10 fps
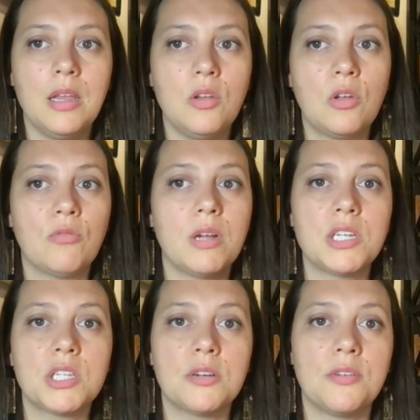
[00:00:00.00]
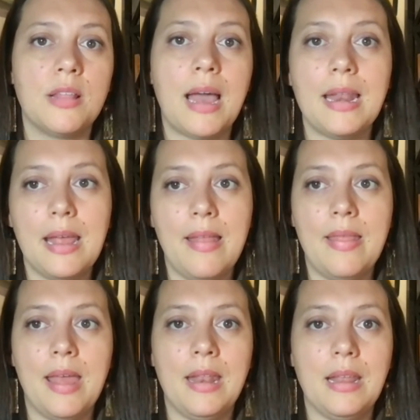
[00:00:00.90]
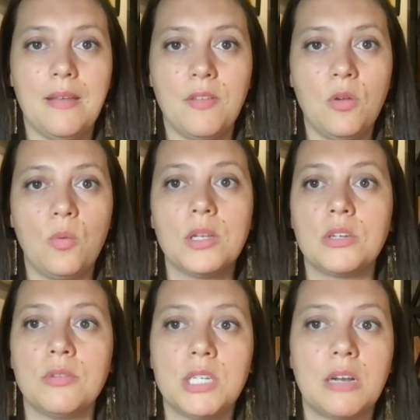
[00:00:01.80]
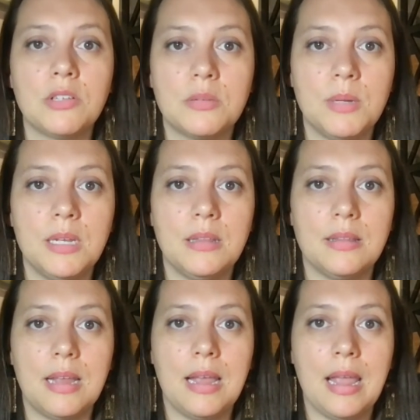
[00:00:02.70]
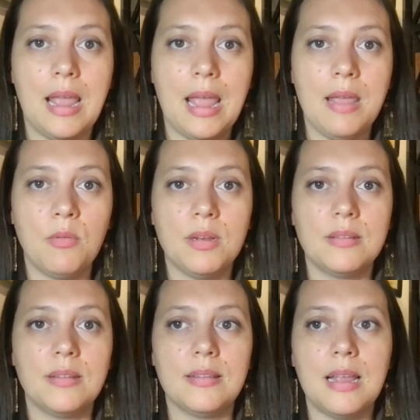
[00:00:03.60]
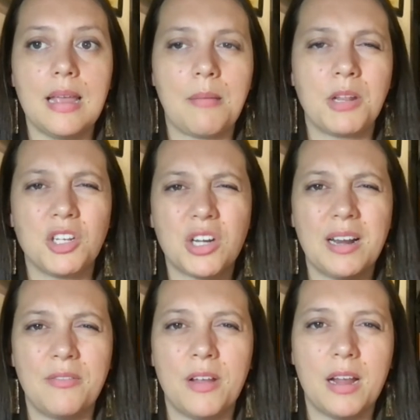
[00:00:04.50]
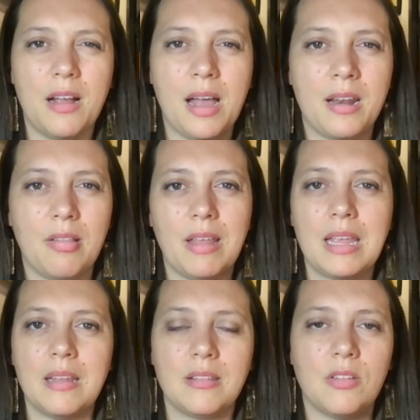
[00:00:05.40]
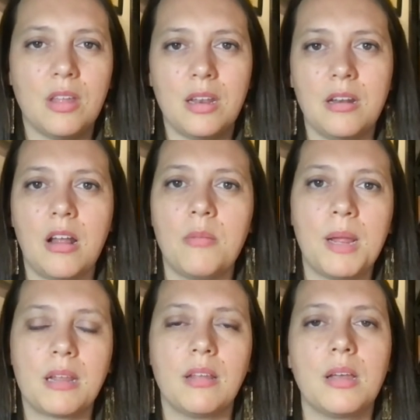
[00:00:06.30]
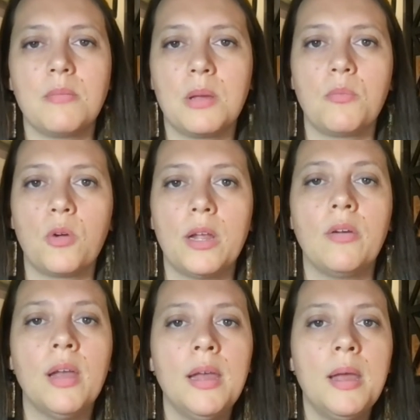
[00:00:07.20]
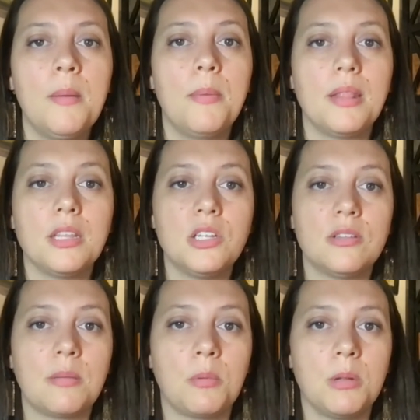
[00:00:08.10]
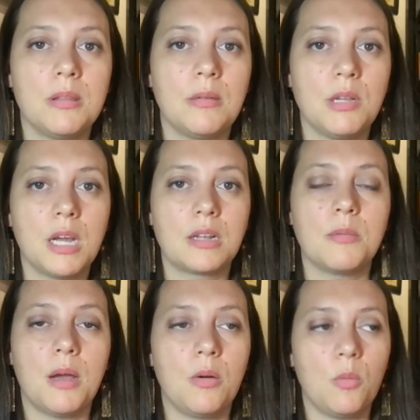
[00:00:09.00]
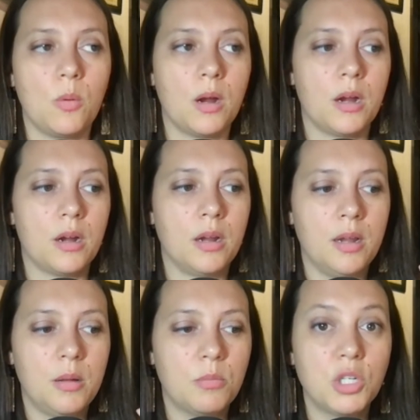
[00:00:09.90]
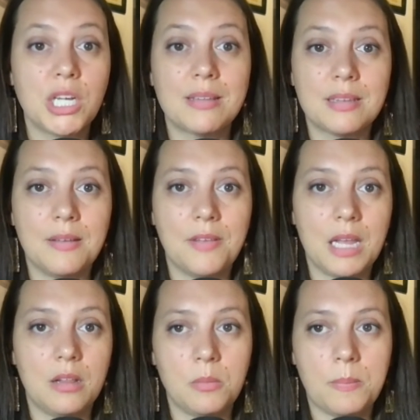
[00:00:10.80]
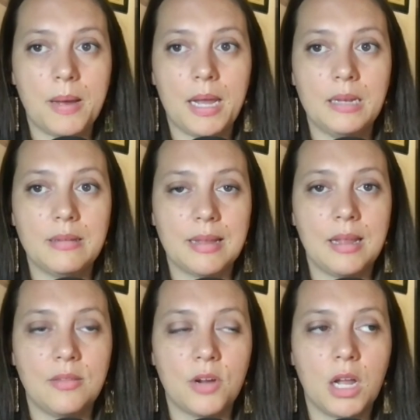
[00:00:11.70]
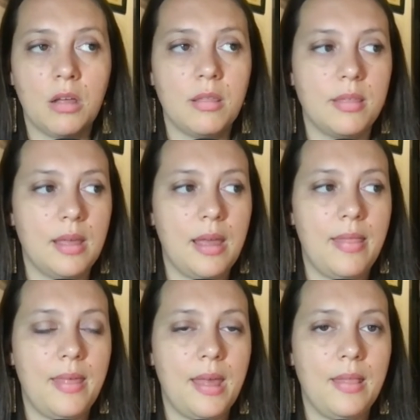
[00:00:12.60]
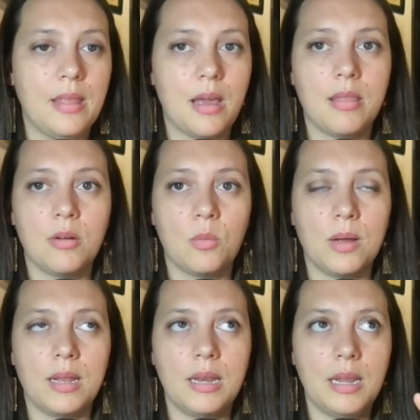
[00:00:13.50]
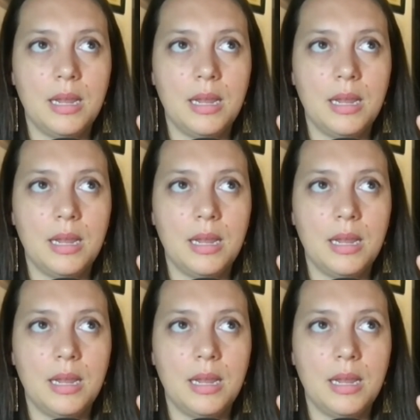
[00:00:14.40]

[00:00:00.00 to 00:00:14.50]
You can register for that. And then if you want to reach out to me and say, hey, what is this thing? I'm going to try to figure out how to link it so that it automatically comes up for you. But the two supplements that we talked about were Progest Avail by Designs for Health. And then the other one